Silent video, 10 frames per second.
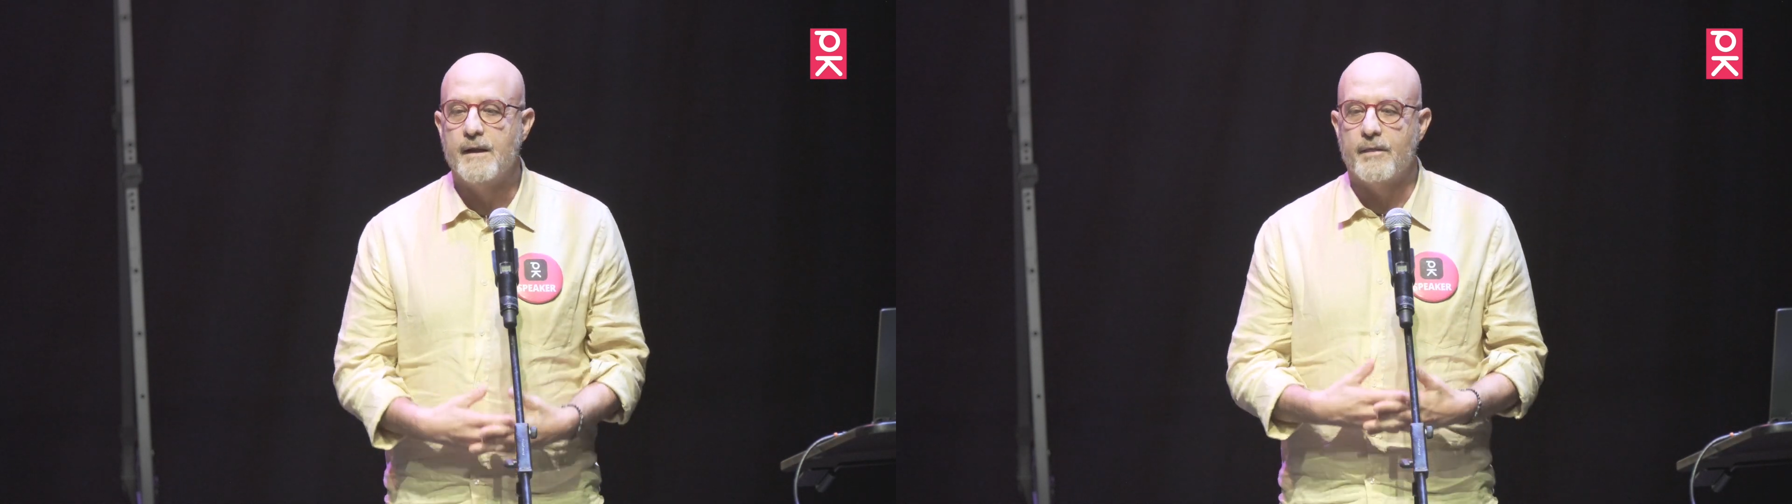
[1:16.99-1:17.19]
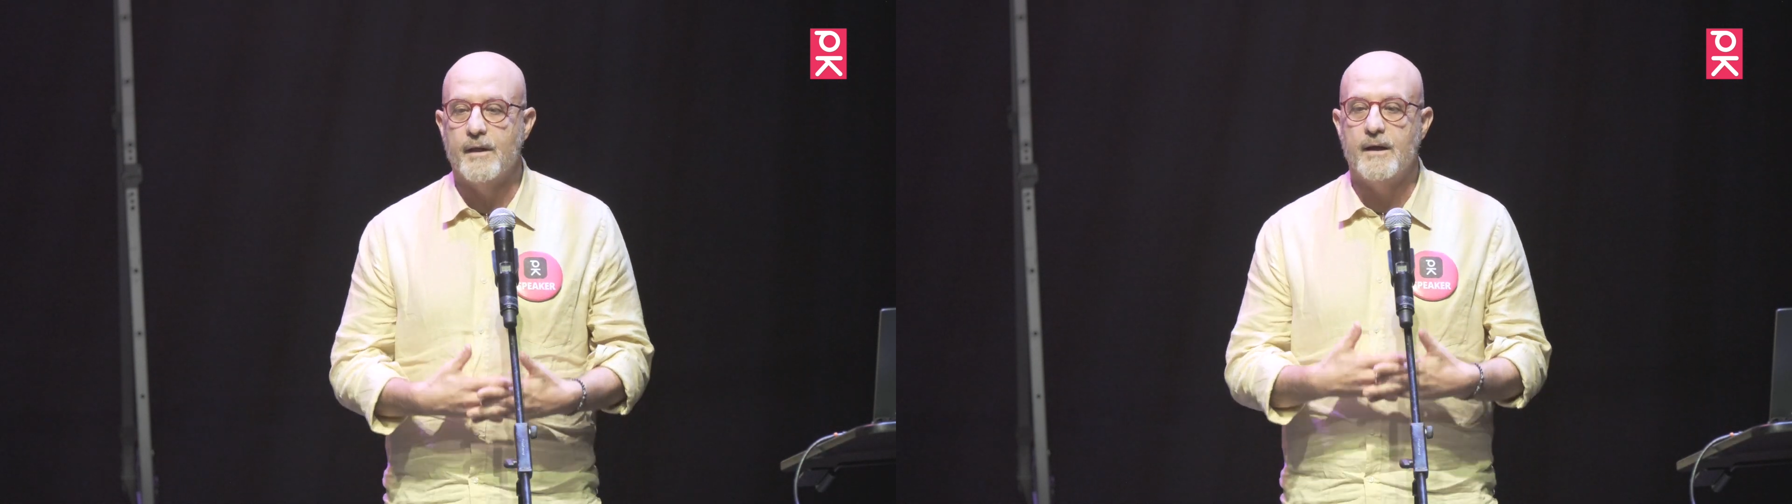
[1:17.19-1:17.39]

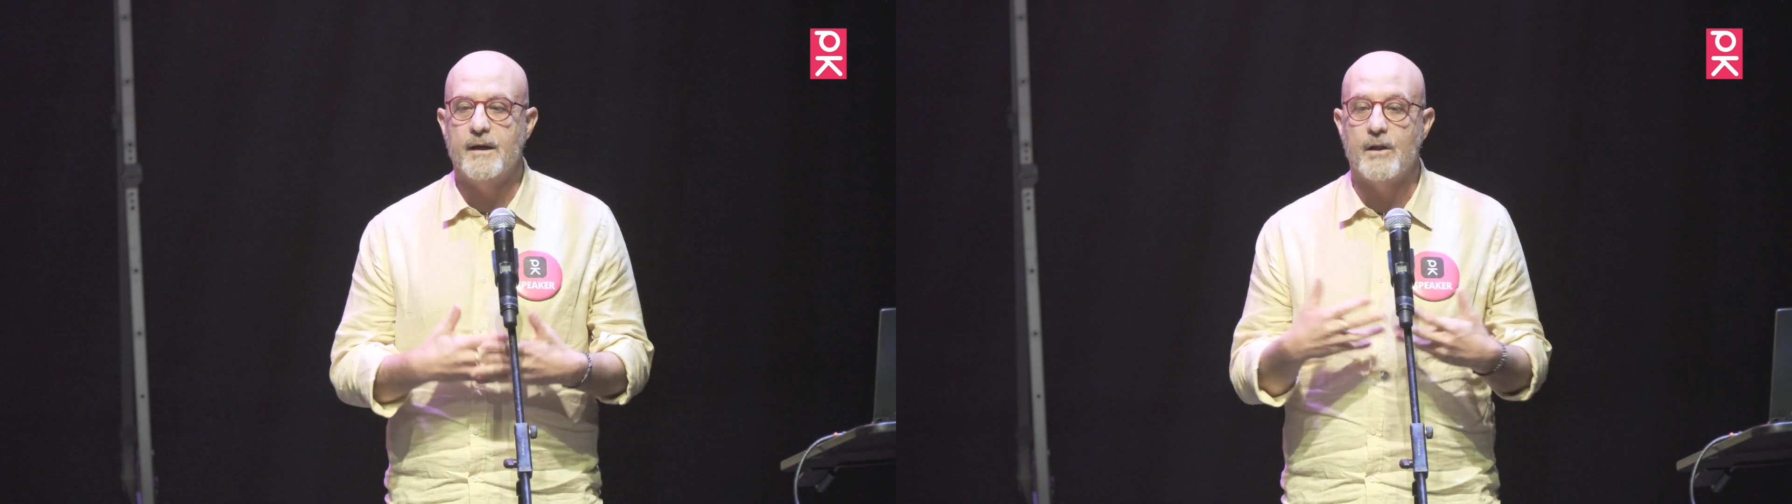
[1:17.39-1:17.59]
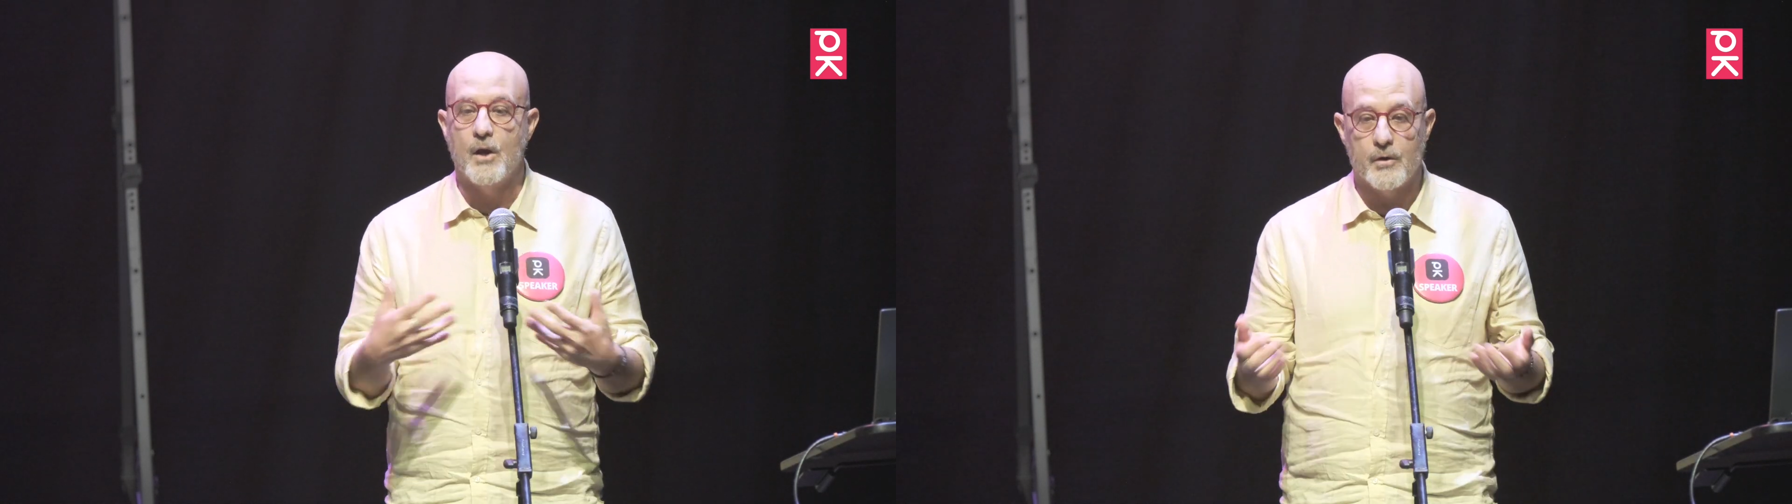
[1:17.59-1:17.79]
the
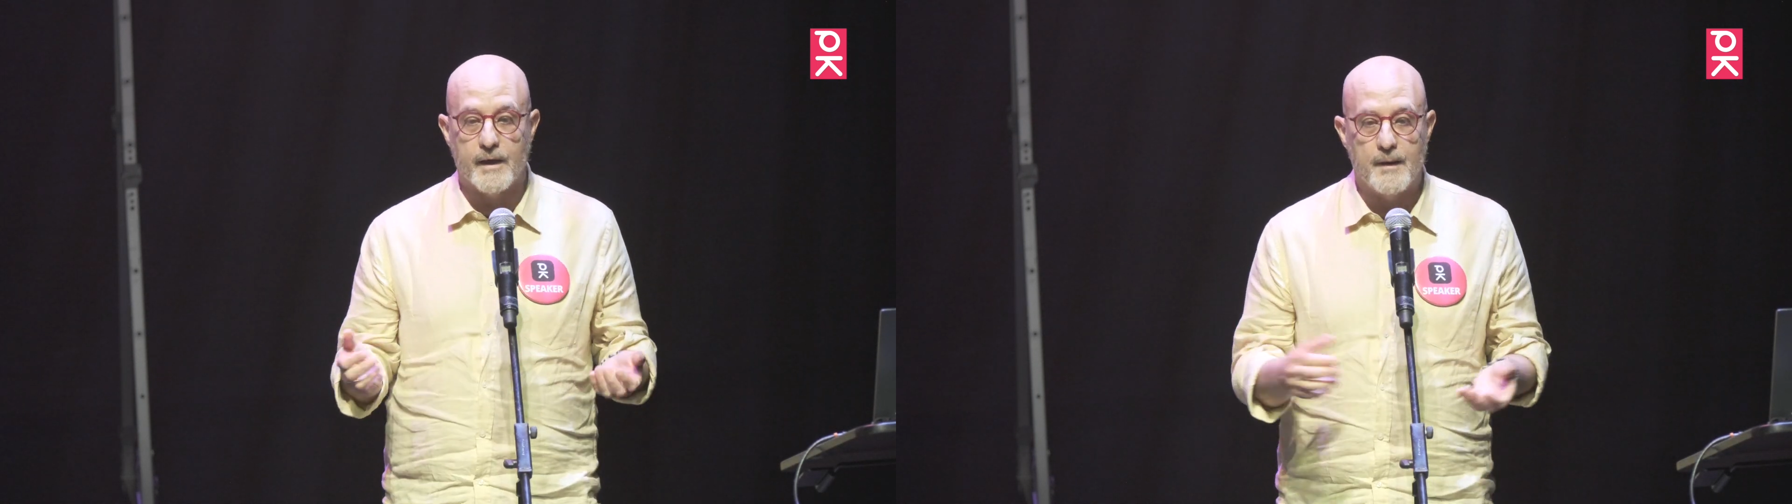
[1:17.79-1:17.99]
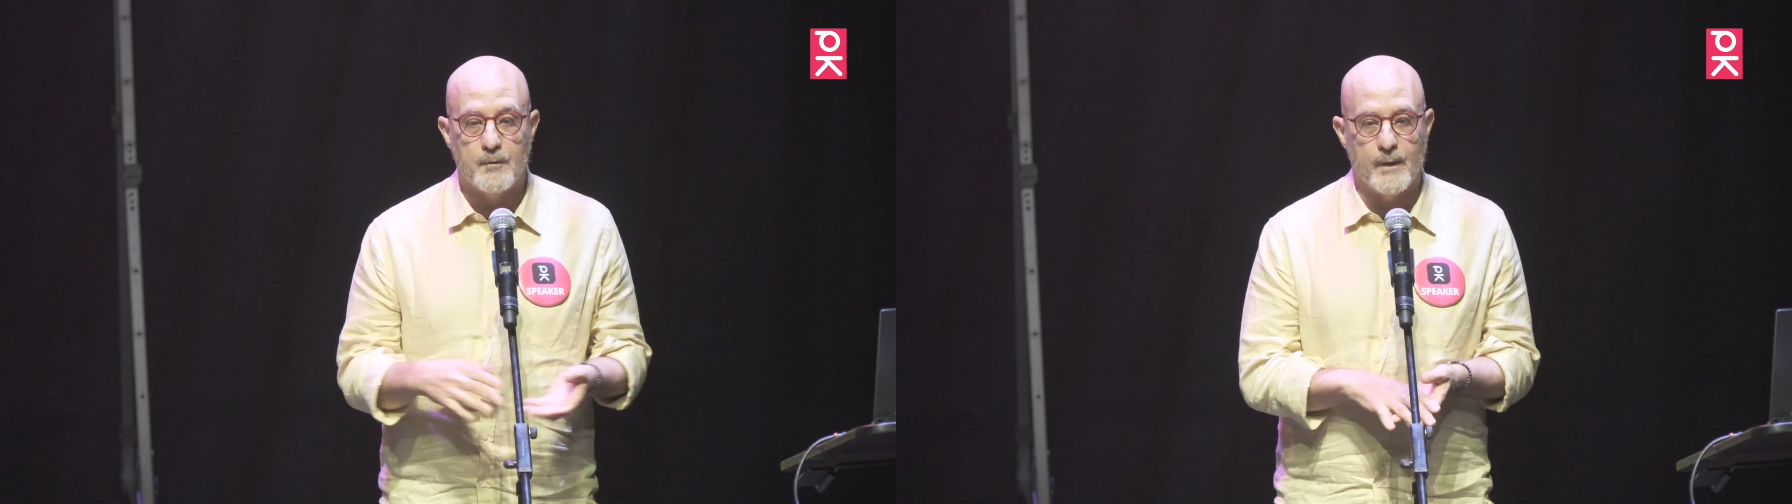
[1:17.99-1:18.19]
lower
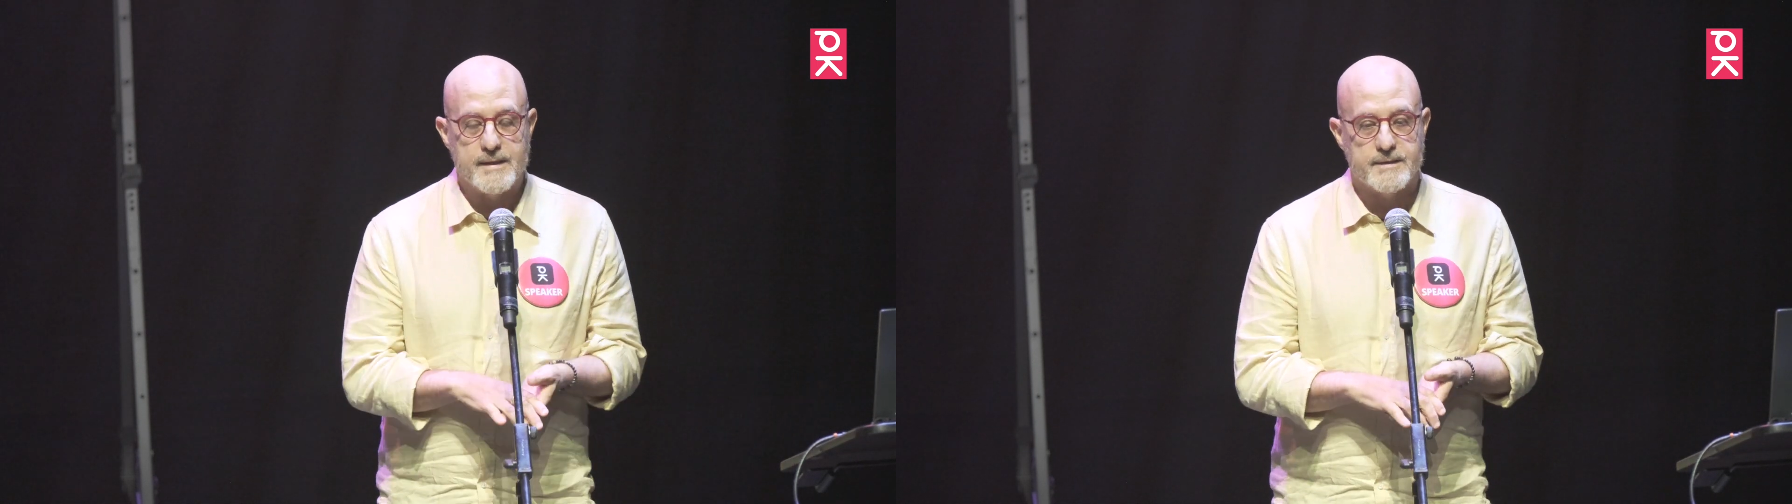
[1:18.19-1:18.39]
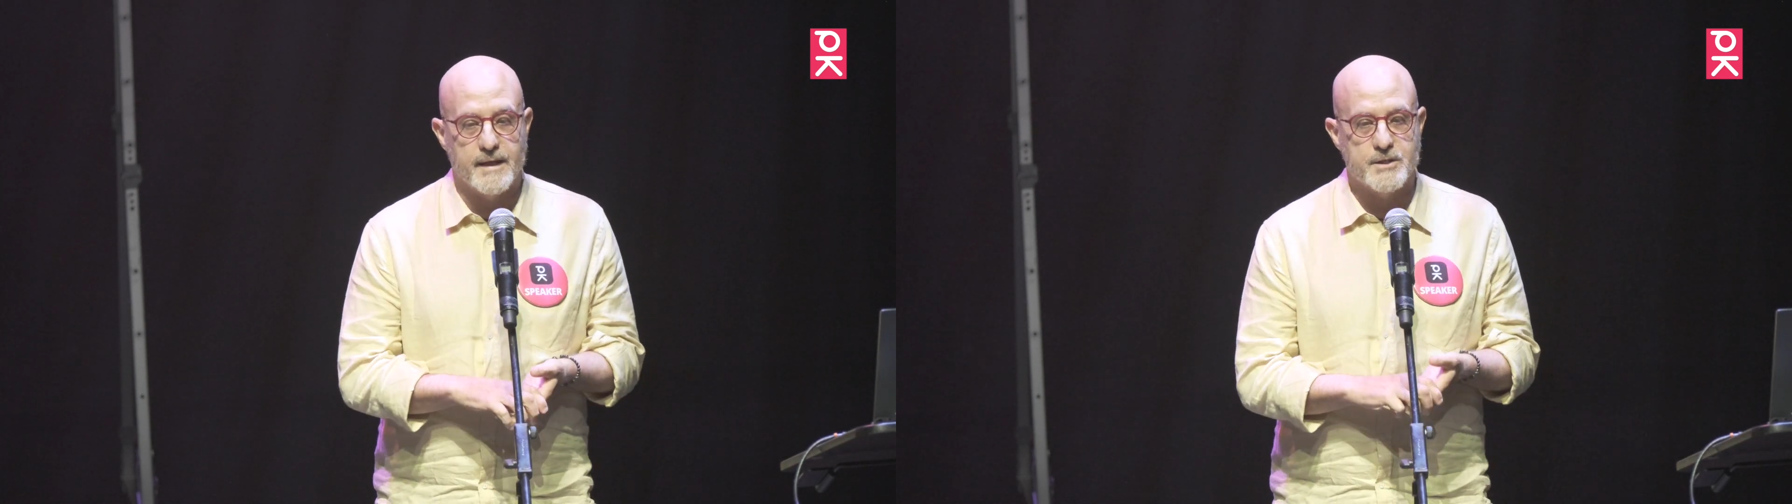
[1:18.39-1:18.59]
cableway
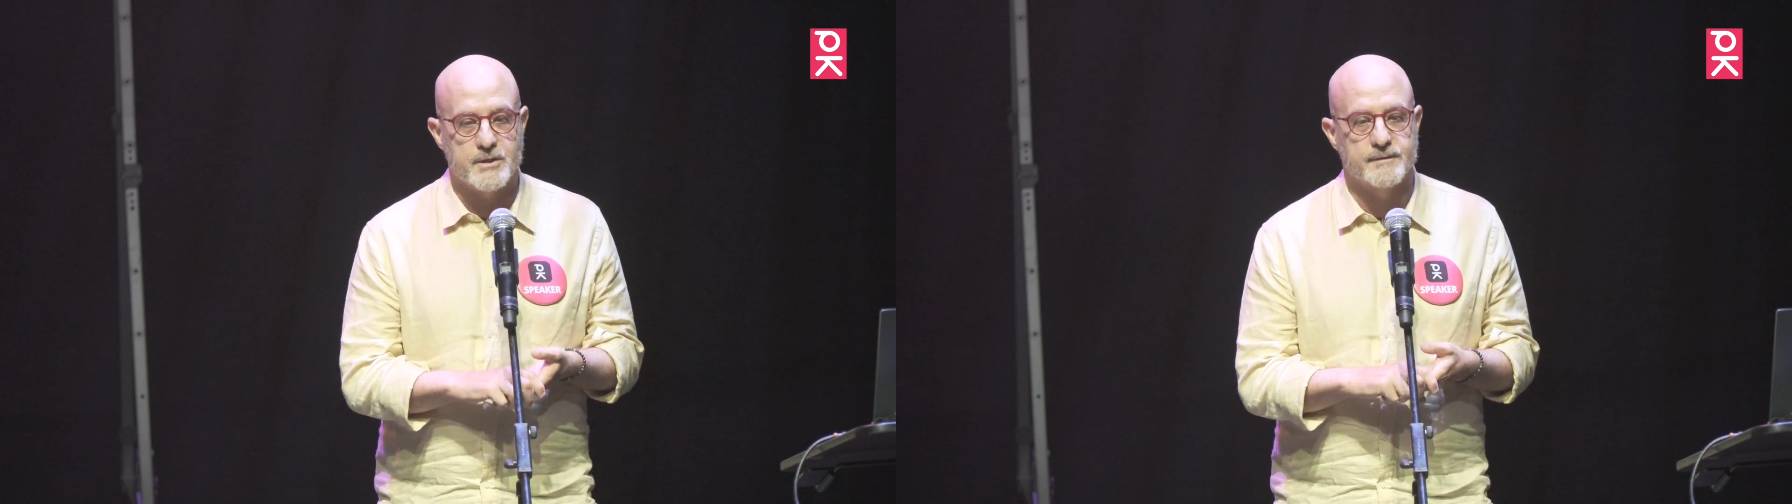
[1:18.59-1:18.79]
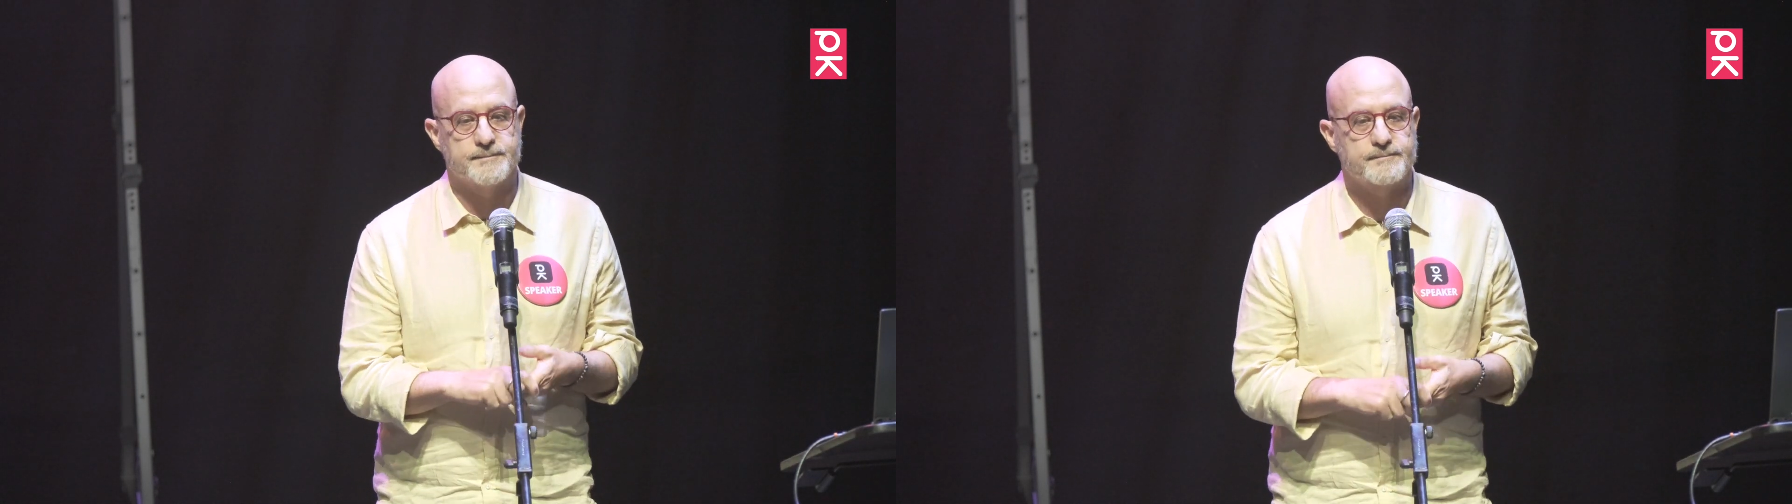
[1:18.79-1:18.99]

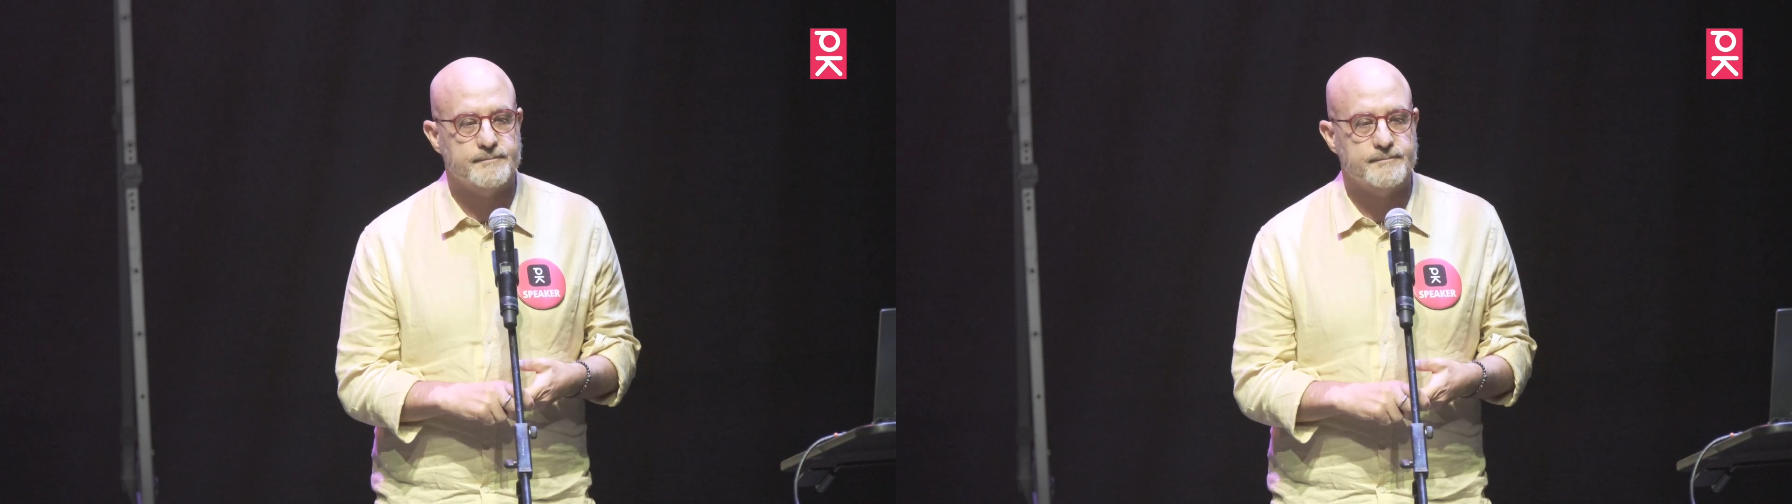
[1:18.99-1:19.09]
station.